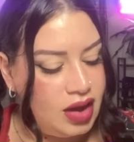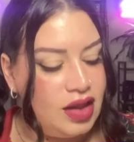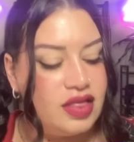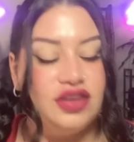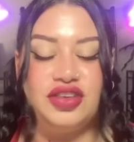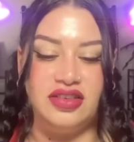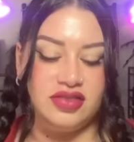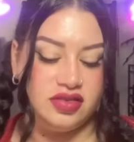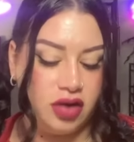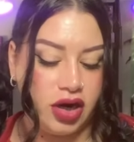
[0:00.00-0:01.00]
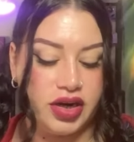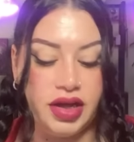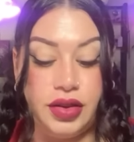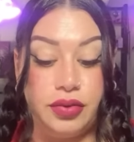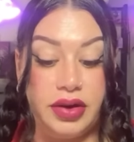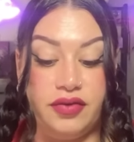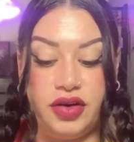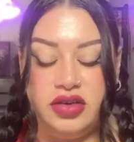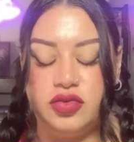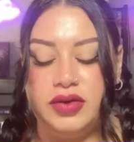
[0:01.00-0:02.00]
The Justice card in the
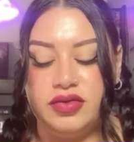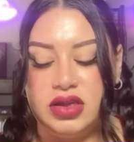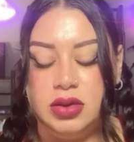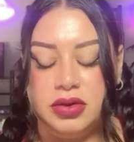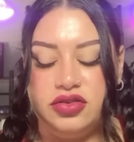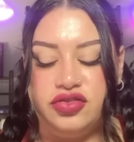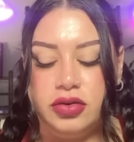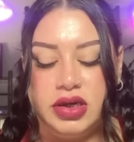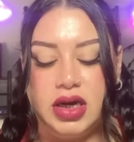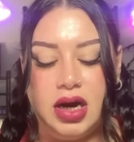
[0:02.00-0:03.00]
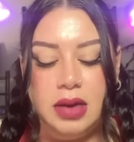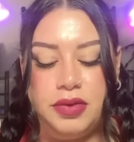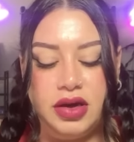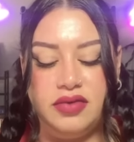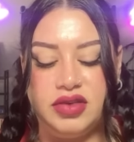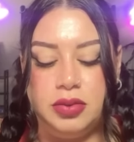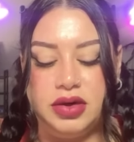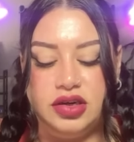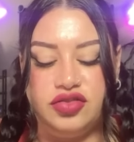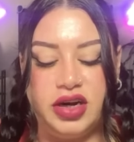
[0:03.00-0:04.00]
reverse, we have Libra showing up. You could have Libra
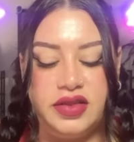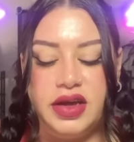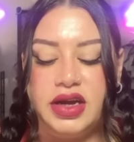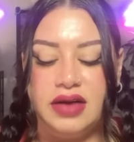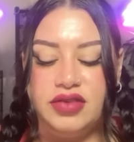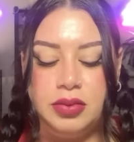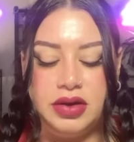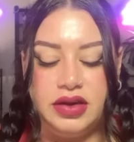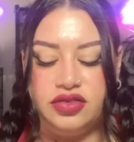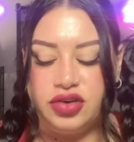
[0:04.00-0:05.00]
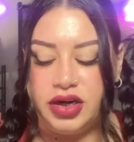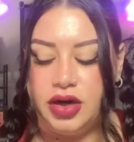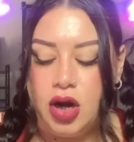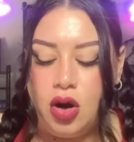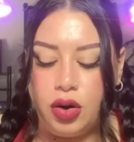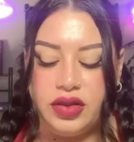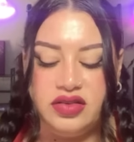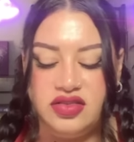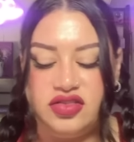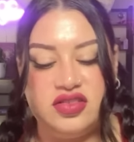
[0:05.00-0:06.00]
in your chart. They could have Libra in their chart. Or
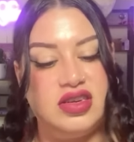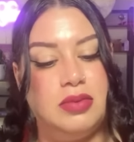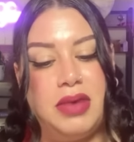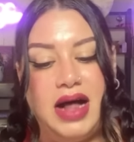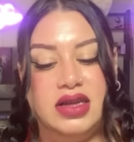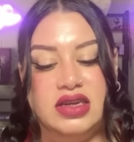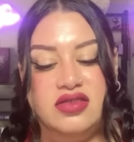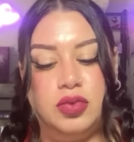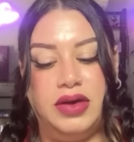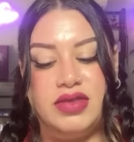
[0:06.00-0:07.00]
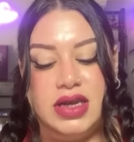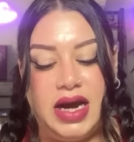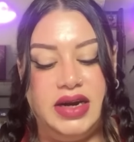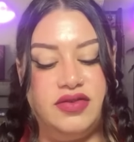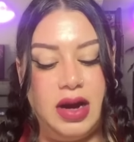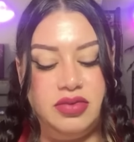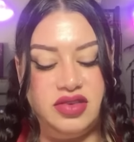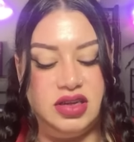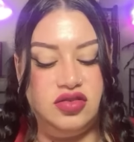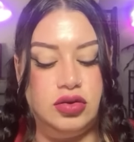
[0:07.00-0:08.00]
this is just an imbalance. We have the Nine of Cups
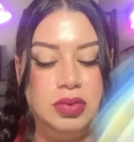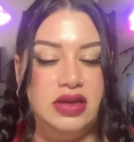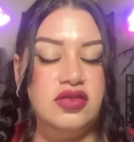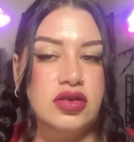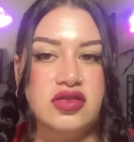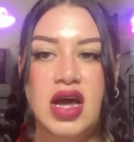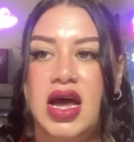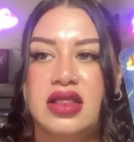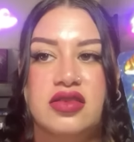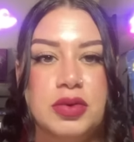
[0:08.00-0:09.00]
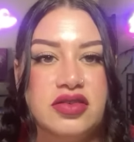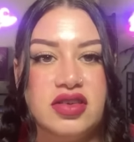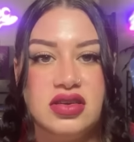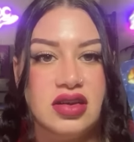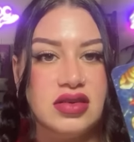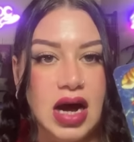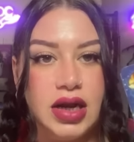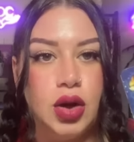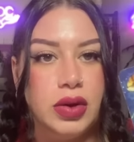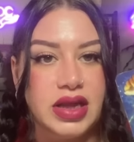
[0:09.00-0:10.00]
and the Two of Pentacles. This person does not
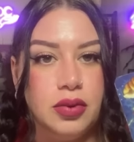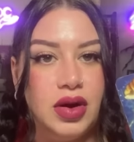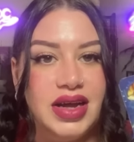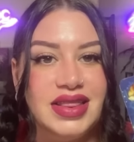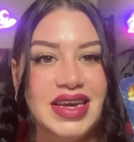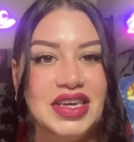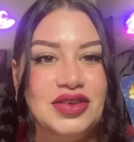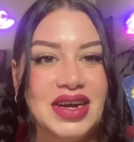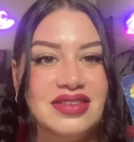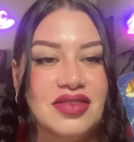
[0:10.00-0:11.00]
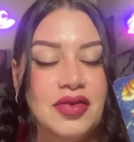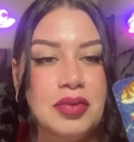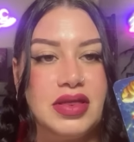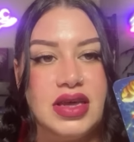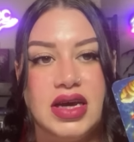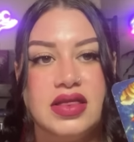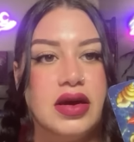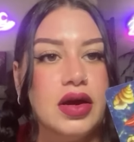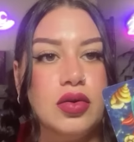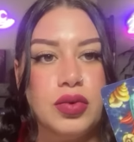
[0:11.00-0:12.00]
know what they want. Thank you, Knights of Empathy.
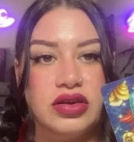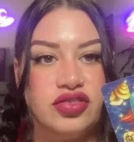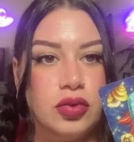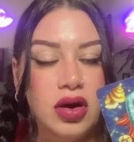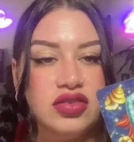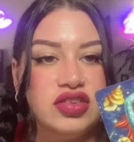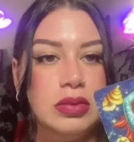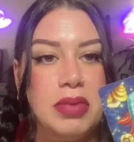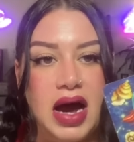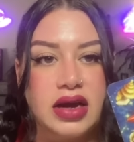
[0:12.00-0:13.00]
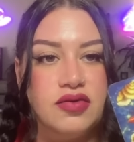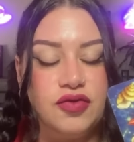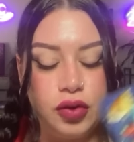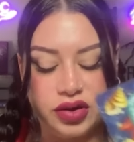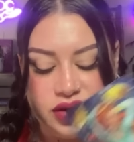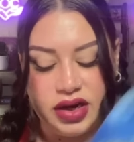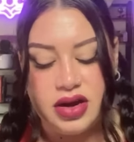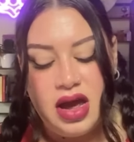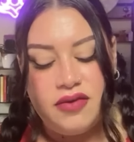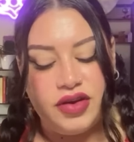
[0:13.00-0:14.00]
They're wishy-washy, back and forth here.
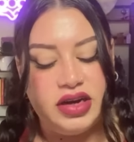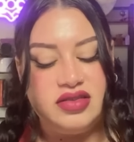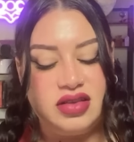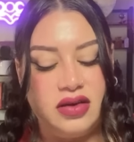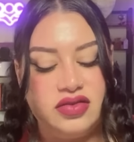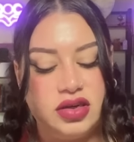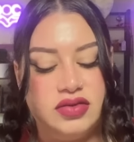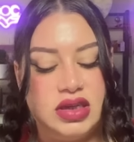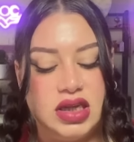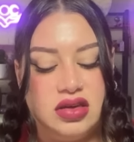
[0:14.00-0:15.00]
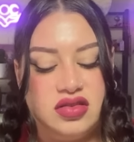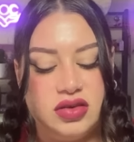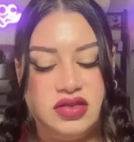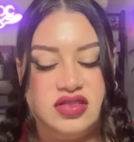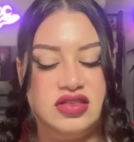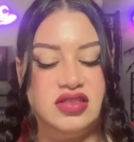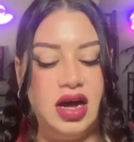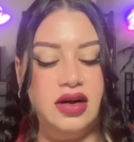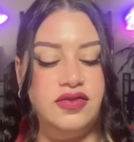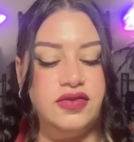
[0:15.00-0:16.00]
Very self-serving, like service to
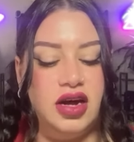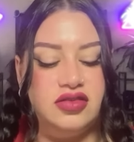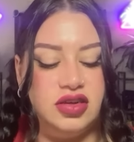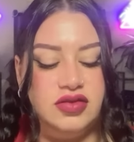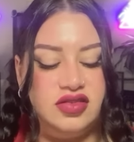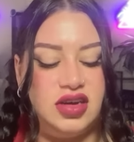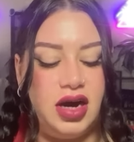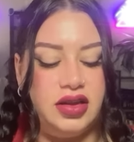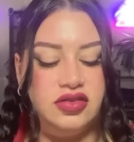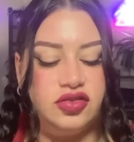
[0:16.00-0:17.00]
self, not service to others.